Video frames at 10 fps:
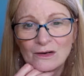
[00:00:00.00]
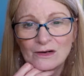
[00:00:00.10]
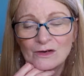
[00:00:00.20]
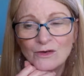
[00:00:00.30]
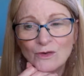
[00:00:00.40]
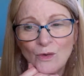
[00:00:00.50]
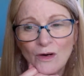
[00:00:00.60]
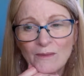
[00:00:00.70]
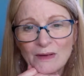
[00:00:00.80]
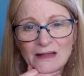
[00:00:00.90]

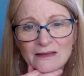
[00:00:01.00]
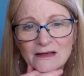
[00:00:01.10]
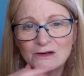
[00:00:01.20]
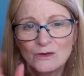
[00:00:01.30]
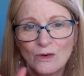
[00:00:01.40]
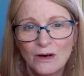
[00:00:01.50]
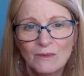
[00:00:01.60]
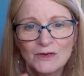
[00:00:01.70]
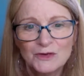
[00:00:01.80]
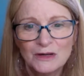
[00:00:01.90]
the
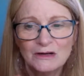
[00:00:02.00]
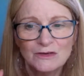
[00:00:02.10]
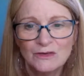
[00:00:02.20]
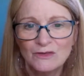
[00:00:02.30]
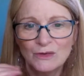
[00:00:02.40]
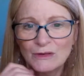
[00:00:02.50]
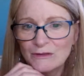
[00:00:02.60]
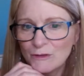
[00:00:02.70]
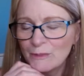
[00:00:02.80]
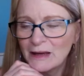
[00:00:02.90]
normal triggers of
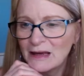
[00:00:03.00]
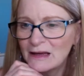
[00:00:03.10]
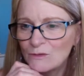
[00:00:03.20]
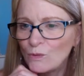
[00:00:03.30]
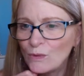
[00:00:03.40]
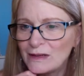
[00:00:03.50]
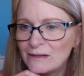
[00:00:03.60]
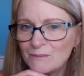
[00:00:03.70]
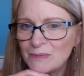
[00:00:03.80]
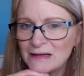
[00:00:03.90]
urethral pain
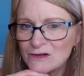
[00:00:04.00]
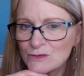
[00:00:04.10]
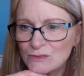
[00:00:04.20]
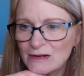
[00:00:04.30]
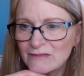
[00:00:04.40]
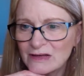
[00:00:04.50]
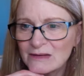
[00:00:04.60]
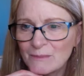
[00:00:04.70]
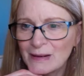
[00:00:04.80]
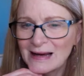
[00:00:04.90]
wouldn't be
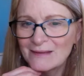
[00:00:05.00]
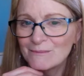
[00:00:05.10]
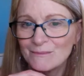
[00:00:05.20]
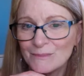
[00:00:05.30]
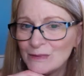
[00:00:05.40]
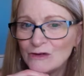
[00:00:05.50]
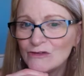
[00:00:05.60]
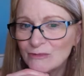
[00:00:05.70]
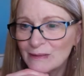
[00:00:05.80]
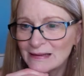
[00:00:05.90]
driven by
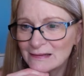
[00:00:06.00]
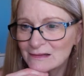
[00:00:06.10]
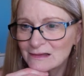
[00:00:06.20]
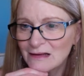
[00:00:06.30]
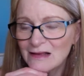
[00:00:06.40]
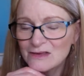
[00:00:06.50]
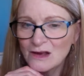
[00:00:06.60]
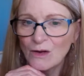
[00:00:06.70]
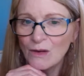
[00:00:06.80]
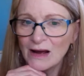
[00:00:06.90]
movement. And
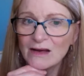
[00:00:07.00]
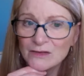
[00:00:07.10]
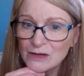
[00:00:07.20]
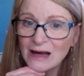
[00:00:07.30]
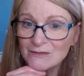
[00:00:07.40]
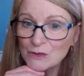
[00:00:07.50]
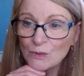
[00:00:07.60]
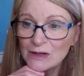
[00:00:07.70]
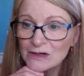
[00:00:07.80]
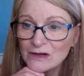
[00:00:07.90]
so I also have to
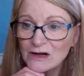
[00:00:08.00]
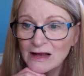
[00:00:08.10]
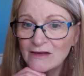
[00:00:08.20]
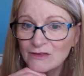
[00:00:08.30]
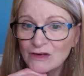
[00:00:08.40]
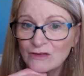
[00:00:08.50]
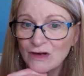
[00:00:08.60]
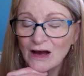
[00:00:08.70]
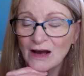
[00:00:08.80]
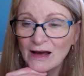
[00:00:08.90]
wonder if you've
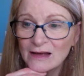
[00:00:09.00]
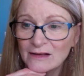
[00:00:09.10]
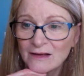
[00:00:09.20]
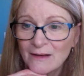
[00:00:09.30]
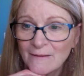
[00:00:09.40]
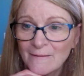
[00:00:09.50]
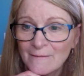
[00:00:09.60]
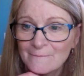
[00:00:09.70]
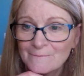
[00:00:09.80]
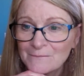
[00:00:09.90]
got,
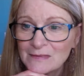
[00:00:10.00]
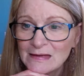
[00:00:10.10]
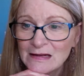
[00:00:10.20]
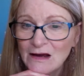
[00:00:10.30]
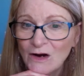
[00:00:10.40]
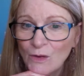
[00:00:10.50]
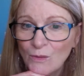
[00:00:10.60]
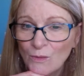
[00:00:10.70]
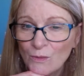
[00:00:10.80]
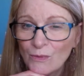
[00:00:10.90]

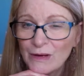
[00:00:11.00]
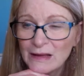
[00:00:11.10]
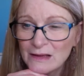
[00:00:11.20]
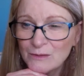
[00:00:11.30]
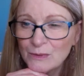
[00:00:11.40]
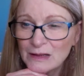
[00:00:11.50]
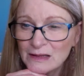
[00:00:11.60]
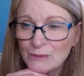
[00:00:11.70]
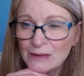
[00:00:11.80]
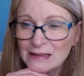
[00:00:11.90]
really,
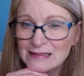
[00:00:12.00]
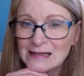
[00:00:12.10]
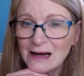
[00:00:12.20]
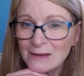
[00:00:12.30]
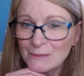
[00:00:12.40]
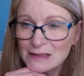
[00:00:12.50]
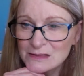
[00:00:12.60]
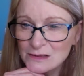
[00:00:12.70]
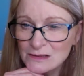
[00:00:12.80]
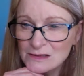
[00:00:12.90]
really, really tight
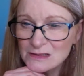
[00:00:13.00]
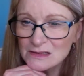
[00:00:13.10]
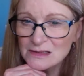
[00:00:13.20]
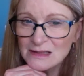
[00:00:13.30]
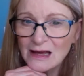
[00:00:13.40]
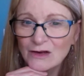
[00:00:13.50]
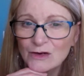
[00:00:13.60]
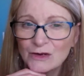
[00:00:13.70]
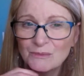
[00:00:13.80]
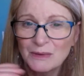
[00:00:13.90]
muscles that
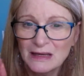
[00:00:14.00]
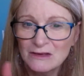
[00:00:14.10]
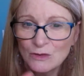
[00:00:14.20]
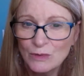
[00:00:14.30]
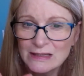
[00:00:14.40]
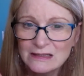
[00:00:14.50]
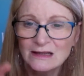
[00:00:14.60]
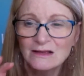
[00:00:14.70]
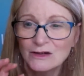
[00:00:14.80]
could be squeezing the